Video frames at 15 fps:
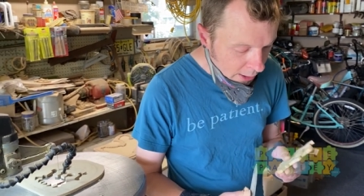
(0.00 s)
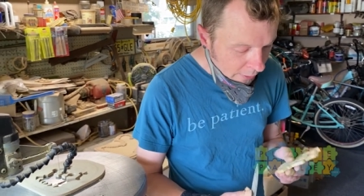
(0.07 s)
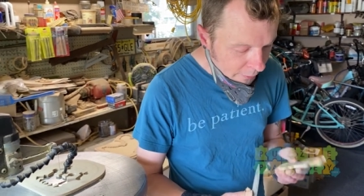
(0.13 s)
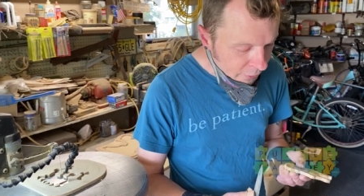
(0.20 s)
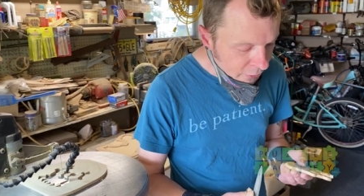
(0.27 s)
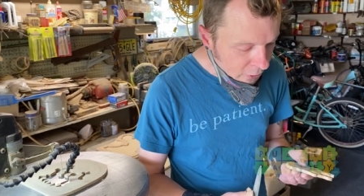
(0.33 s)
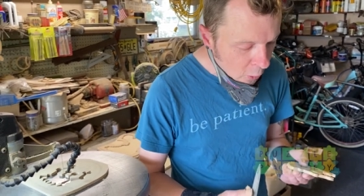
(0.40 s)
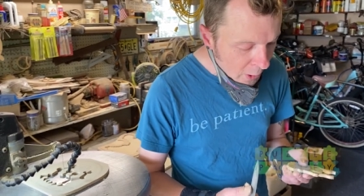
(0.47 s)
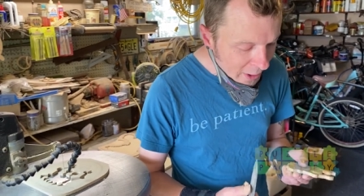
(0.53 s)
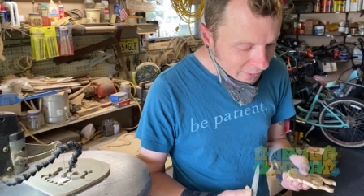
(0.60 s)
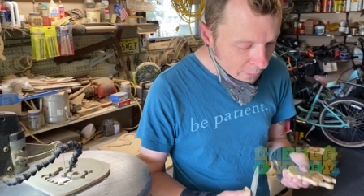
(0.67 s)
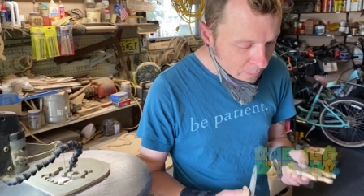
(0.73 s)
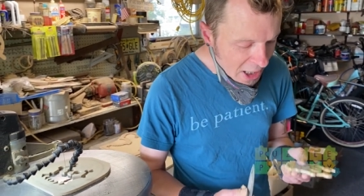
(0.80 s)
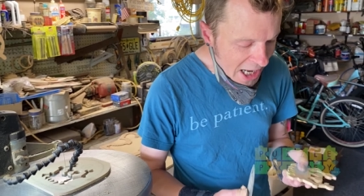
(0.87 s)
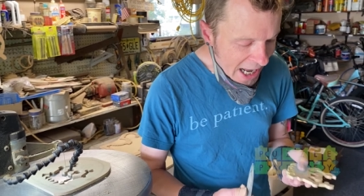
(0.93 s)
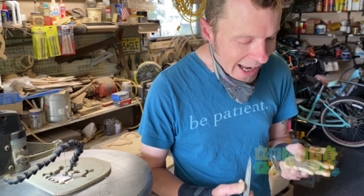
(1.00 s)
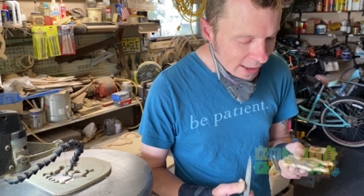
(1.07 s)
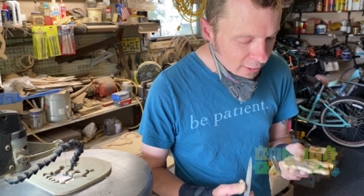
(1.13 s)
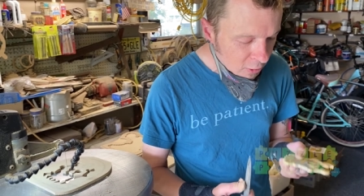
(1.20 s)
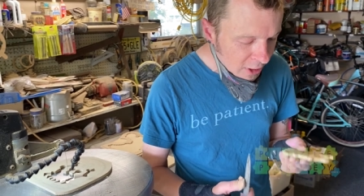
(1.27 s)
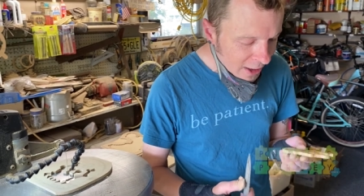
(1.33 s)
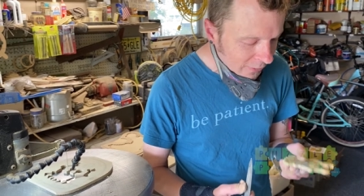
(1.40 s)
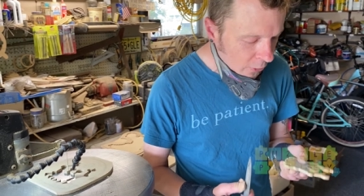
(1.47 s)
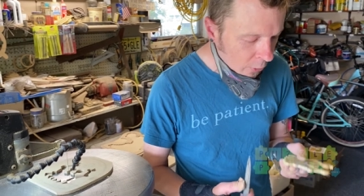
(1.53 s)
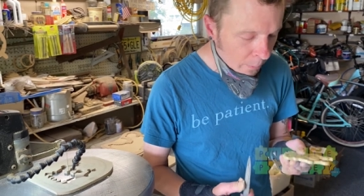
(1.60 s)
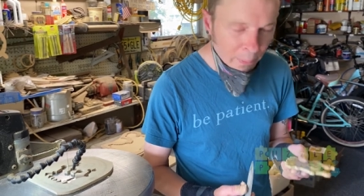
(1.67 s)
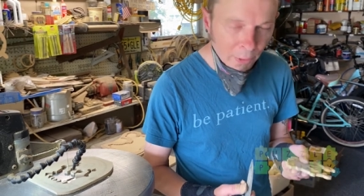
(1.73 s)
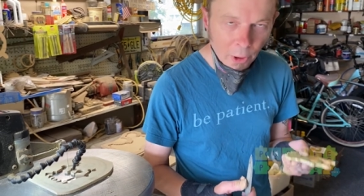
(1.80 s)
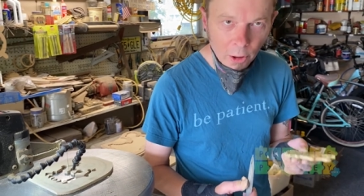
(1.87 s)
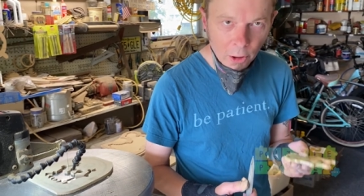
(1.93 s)
There's going to be a little
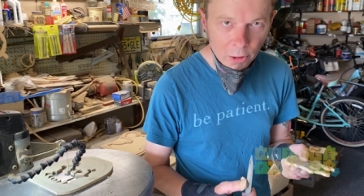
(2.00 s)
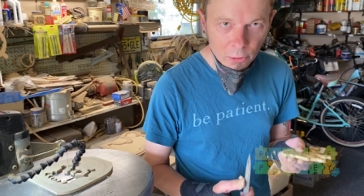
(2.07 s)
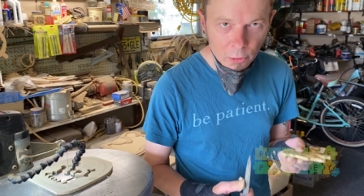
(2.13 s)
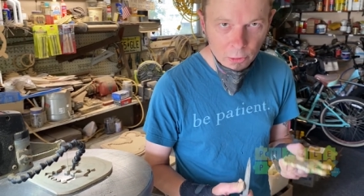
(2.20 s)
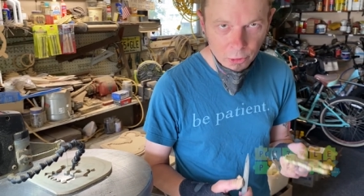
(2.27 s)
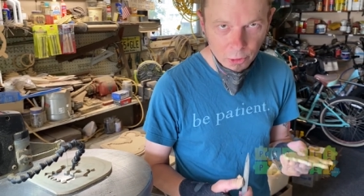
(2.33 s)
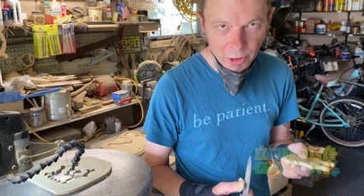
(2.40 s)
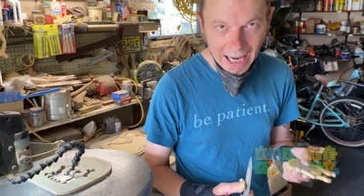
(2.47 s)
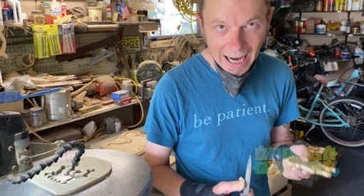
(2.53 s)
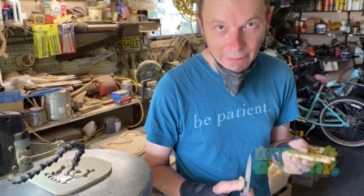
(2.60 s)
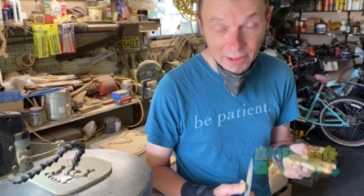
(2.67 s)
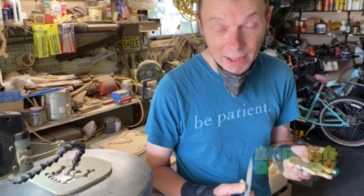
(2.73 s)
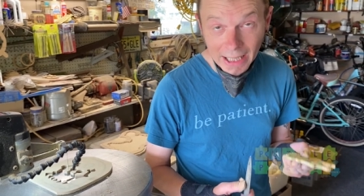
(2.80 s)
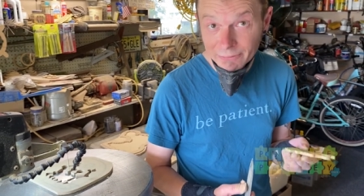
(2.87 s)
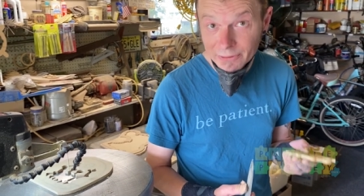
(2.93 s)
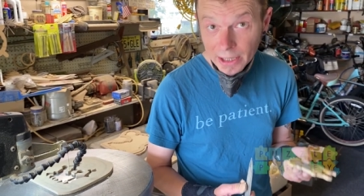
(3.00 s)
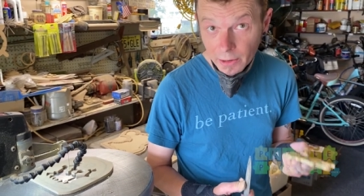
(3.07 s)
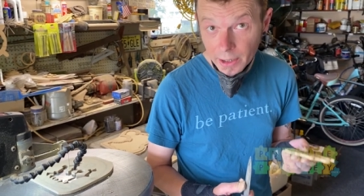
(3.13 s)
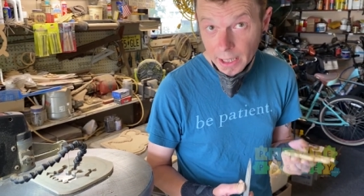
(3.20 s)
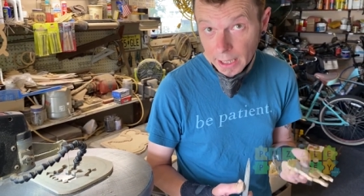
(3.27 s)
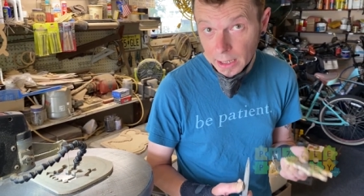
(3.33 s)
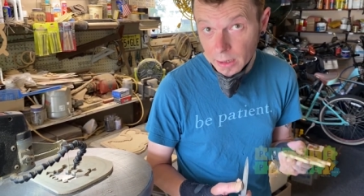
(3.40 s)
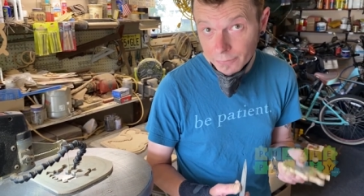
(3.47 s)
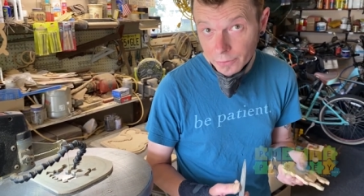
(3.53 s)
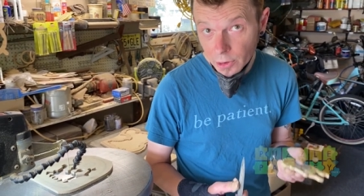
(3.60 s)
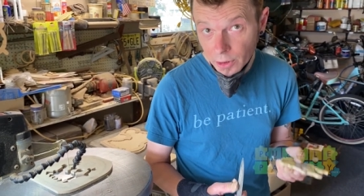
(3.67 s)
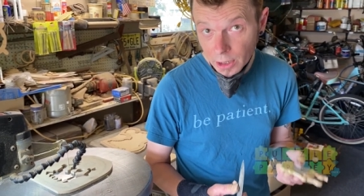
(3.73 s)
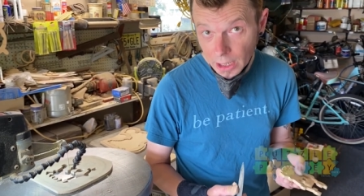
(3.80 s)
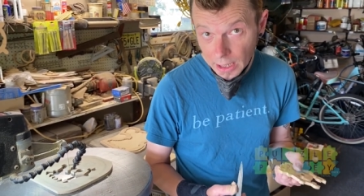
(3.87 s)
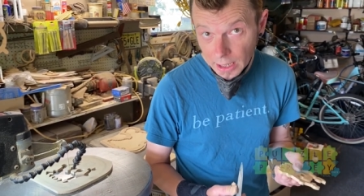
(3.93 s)
burr usually at the very end of
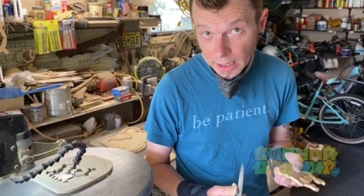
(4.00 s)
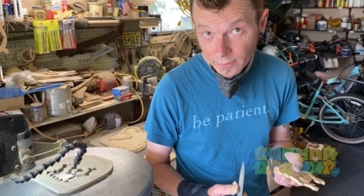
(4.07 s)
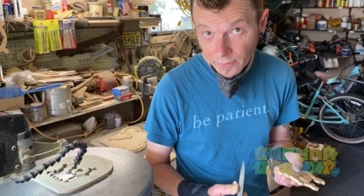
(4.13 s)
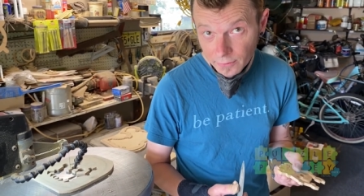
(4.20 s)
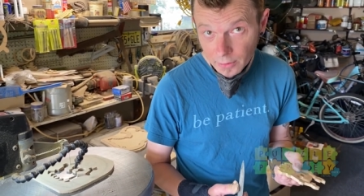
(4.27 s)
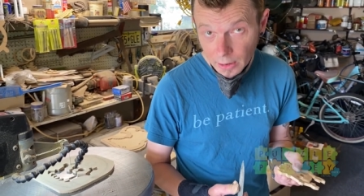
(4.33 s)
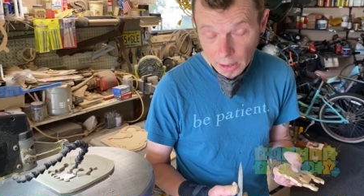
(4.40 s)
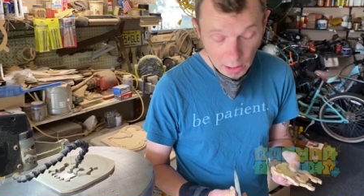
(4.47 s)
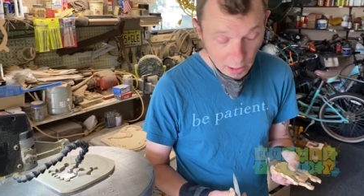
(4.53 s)
your cuts.